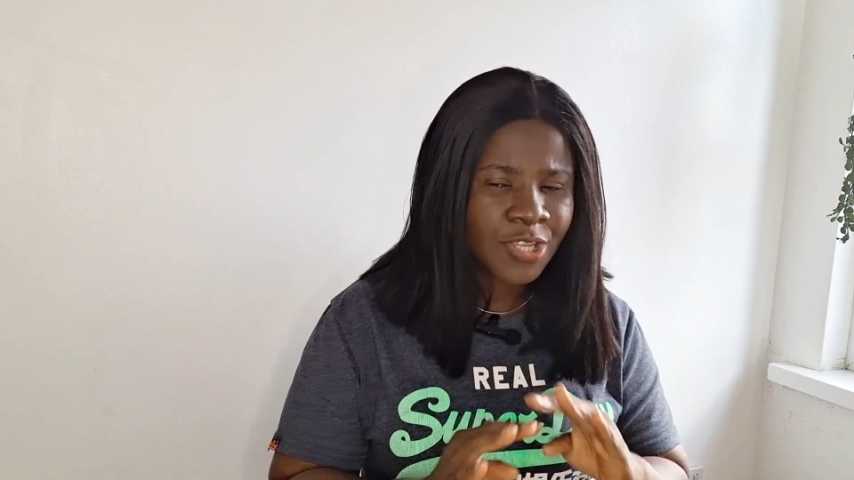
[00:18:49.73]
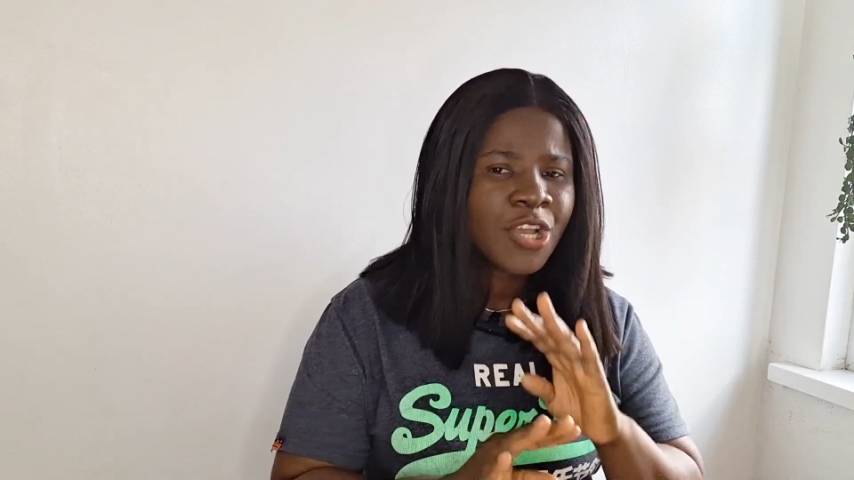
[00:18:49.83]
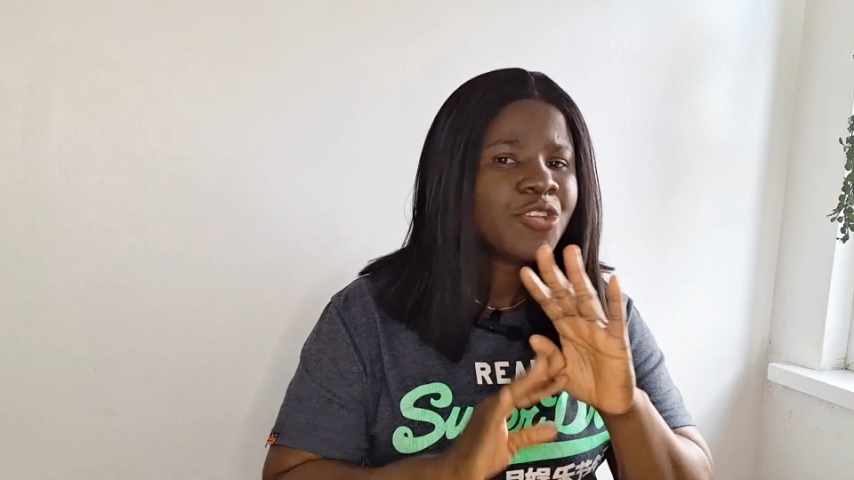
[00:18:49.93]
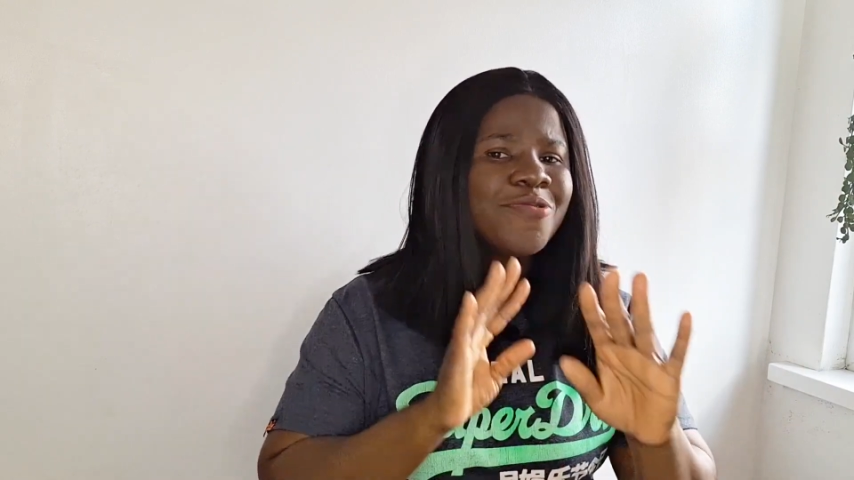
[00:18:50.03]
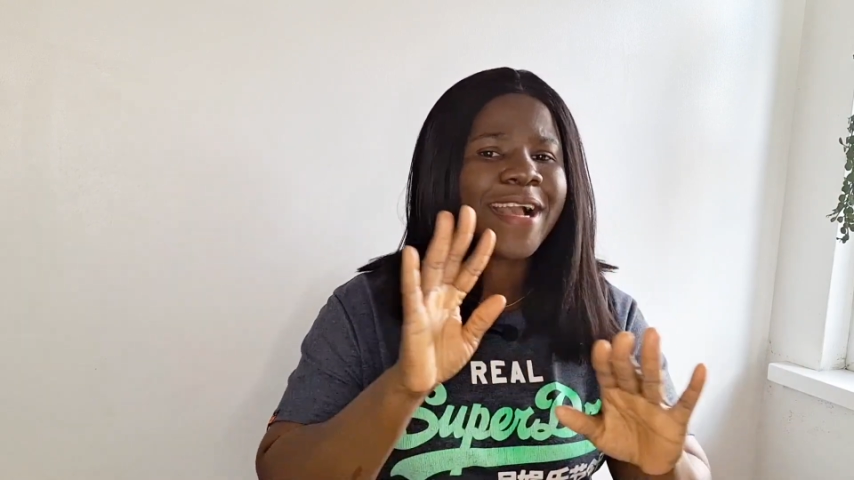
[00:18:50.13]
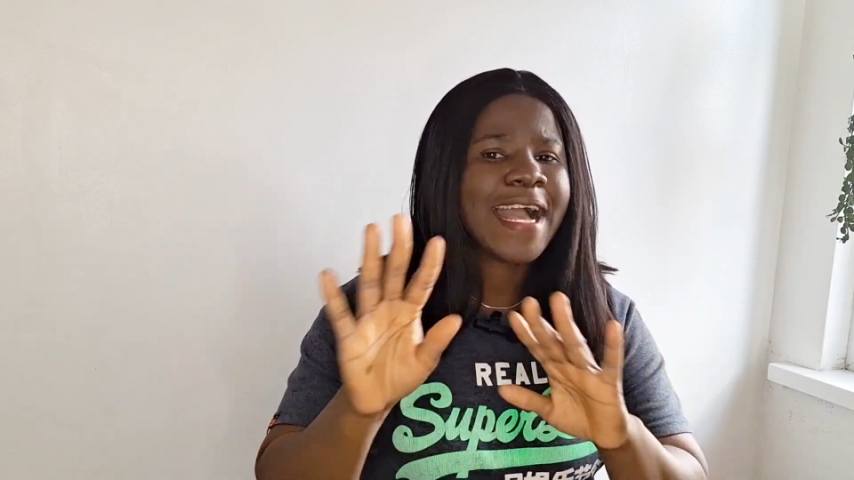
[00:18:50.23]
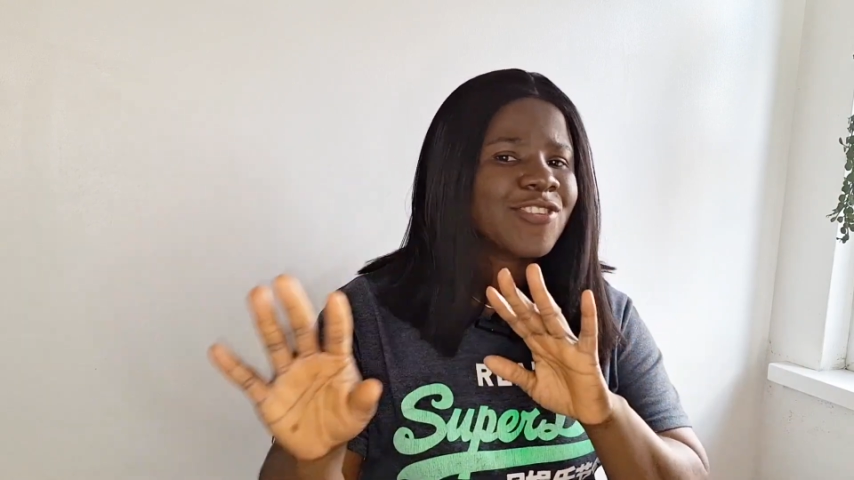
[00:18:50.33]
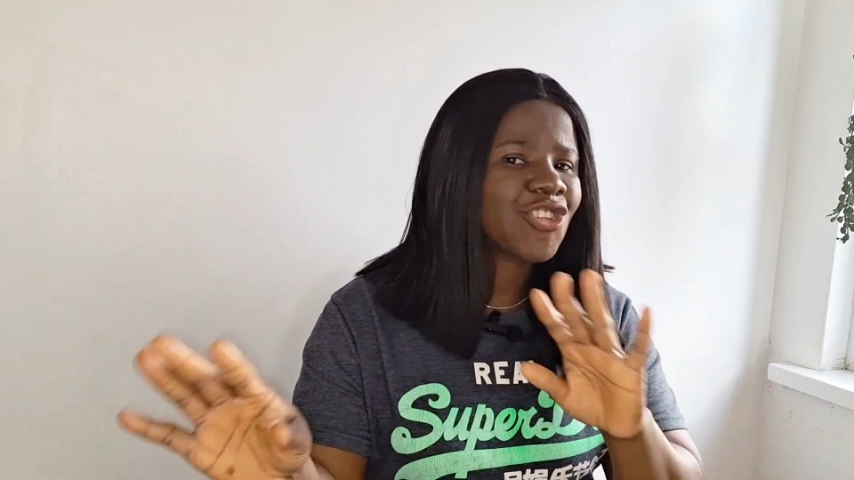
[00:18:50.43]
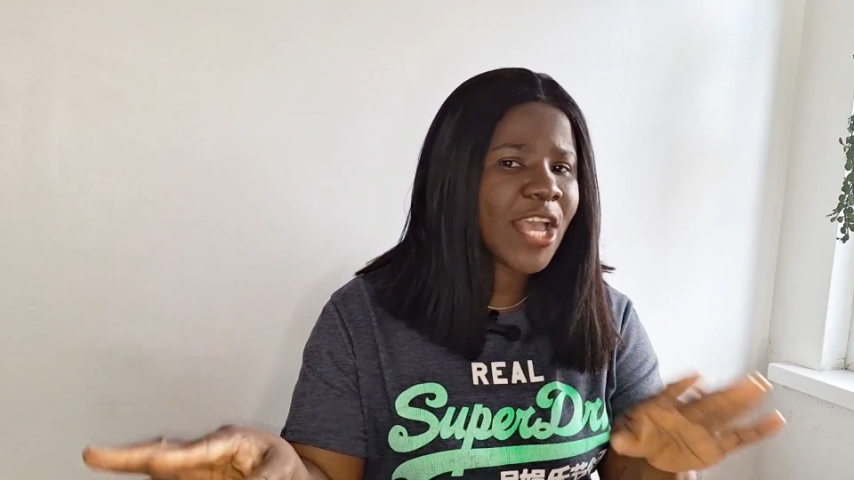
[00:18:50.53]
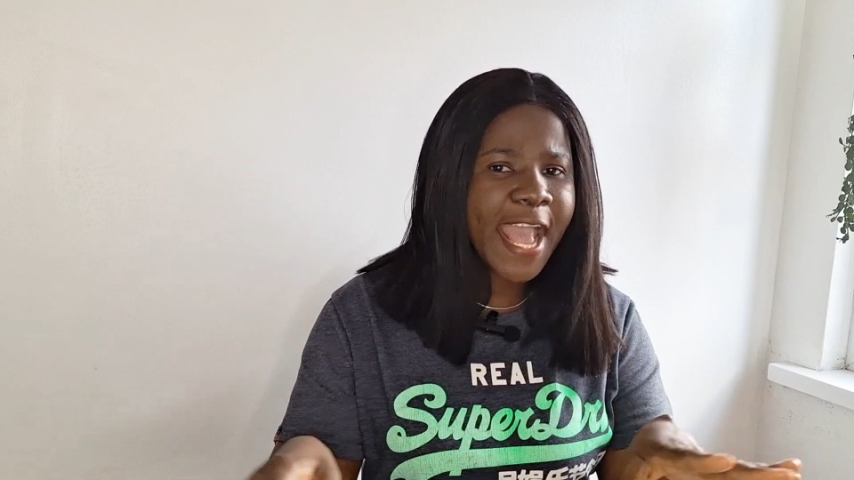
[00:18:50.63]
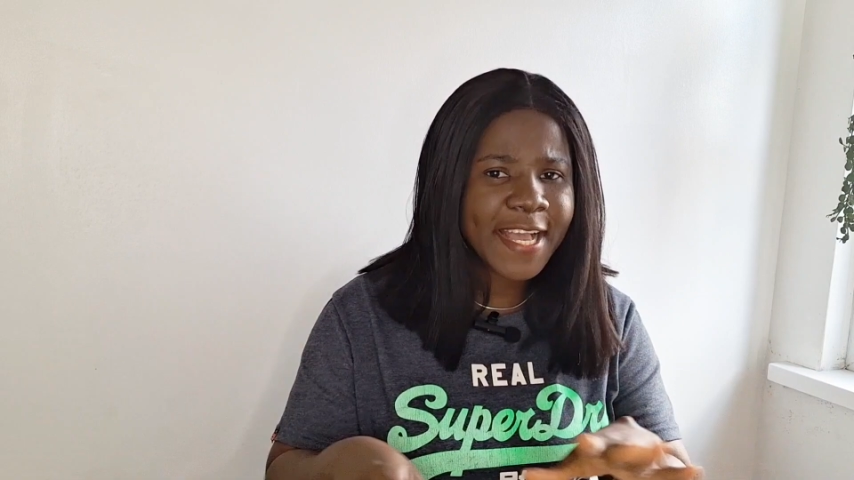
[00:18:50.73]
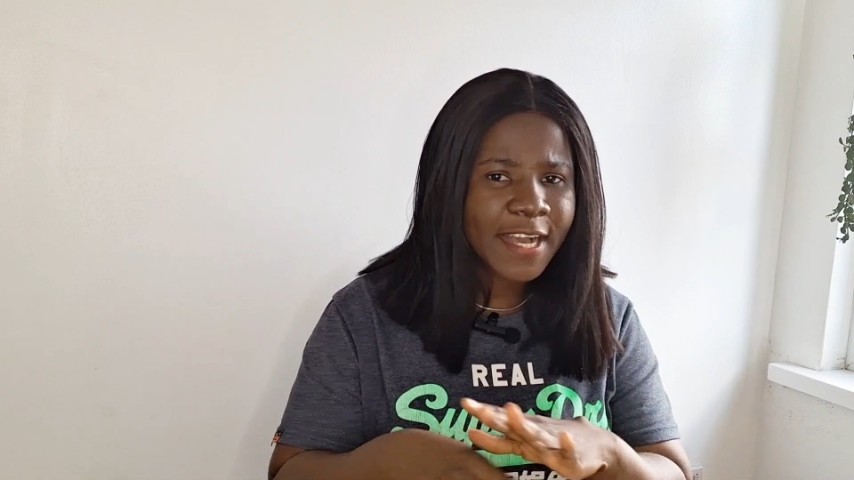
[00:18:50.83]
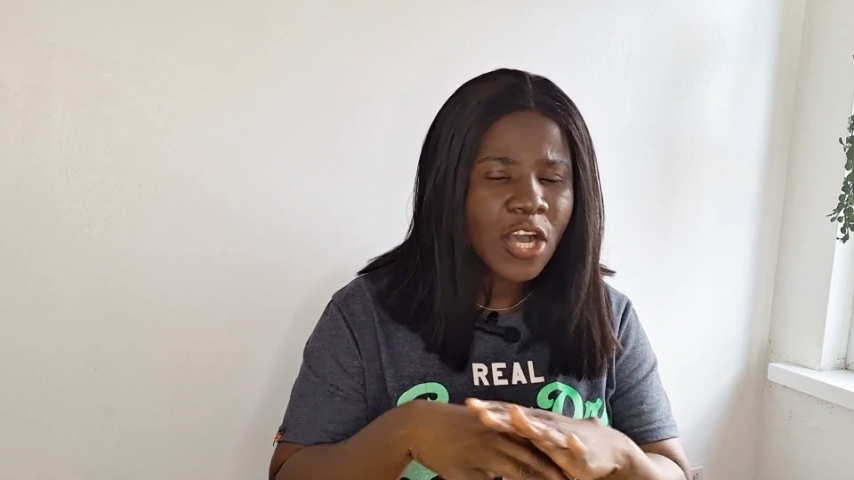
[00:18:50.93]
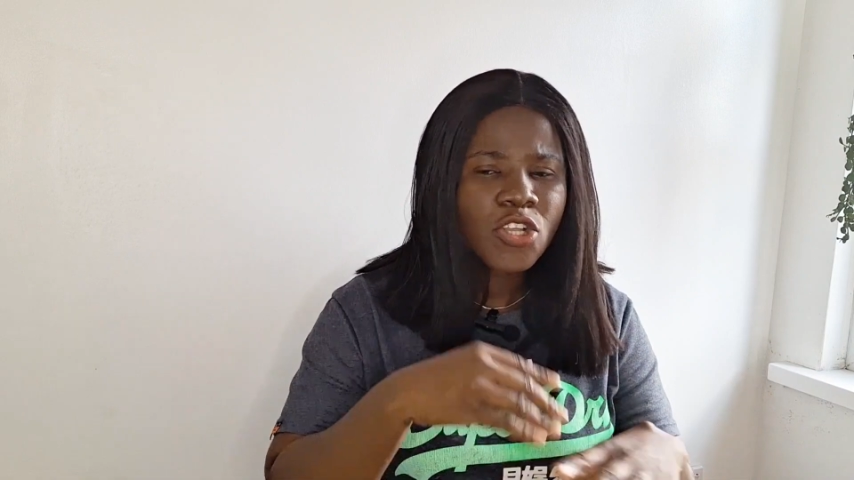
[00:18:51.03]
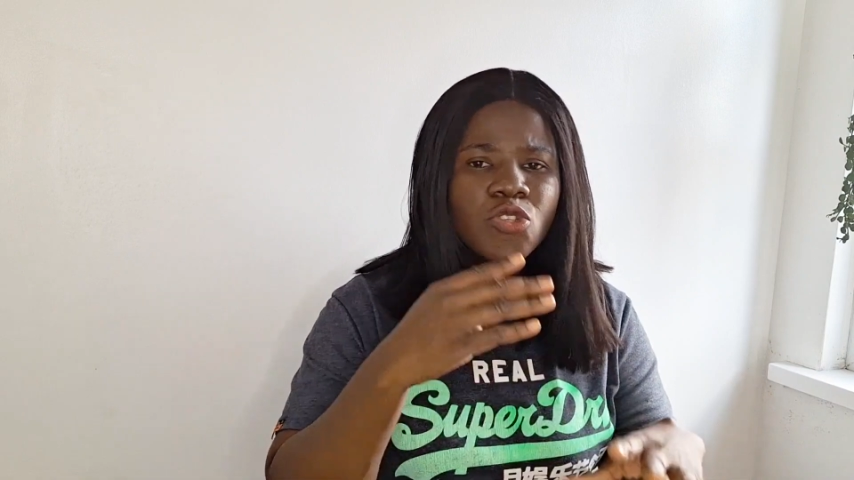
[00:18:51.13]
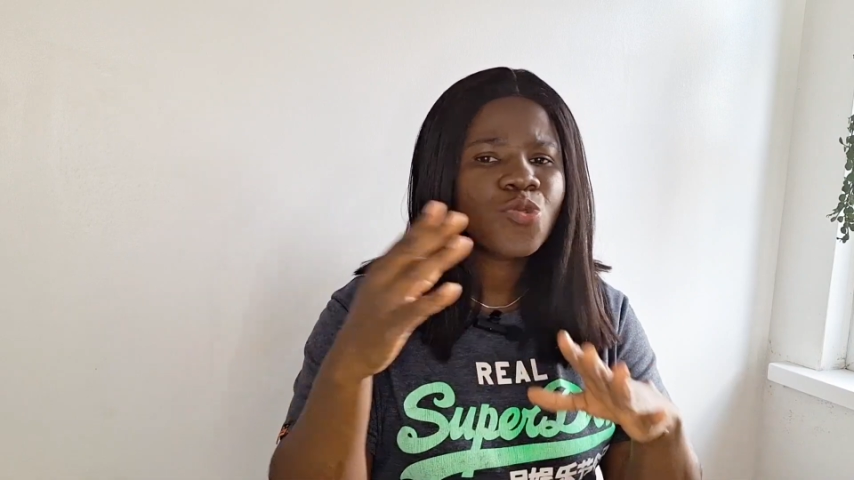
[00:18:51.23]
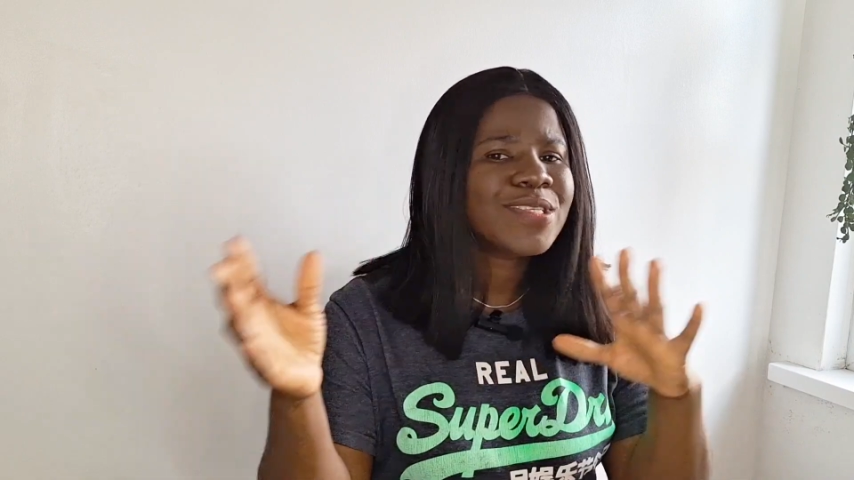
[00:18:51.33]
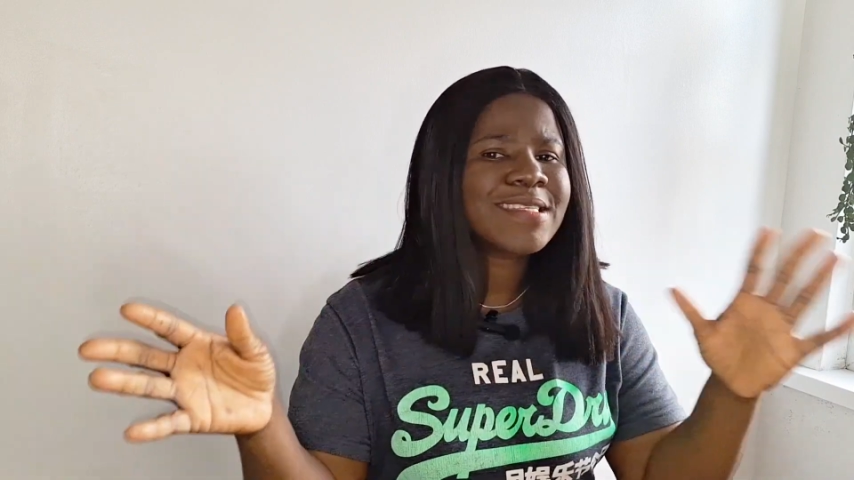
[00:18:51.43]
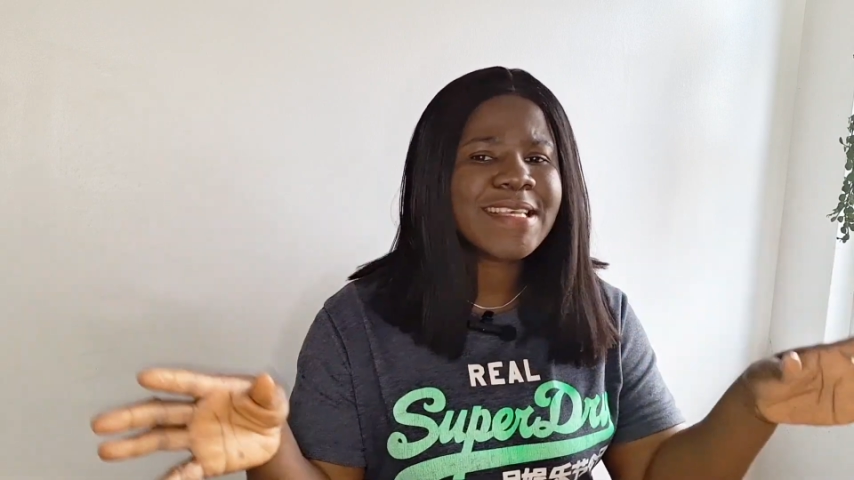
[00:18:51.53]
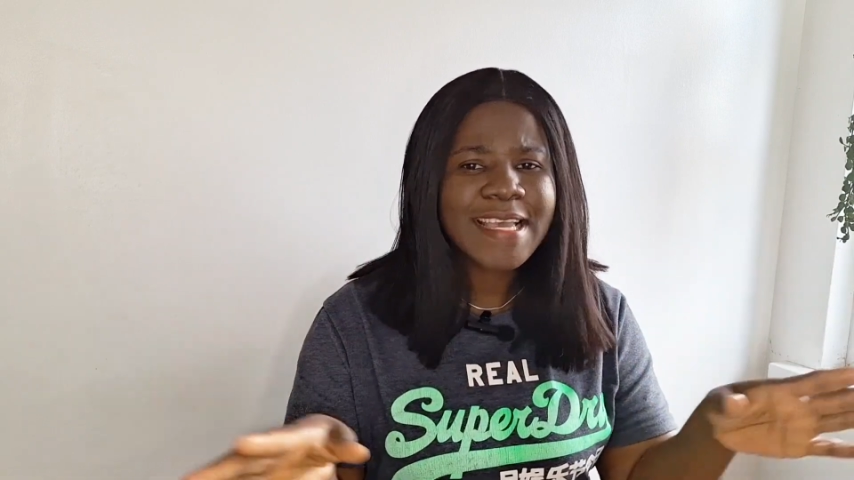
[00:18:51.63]
You can check to
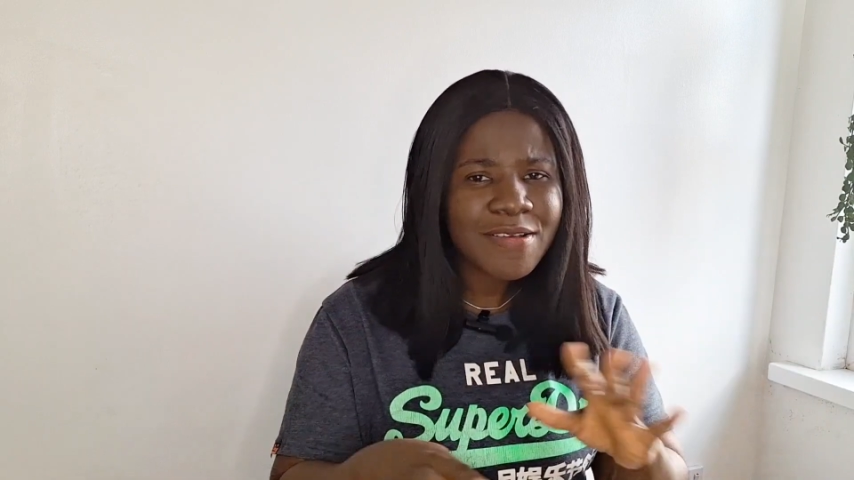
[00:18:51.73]
see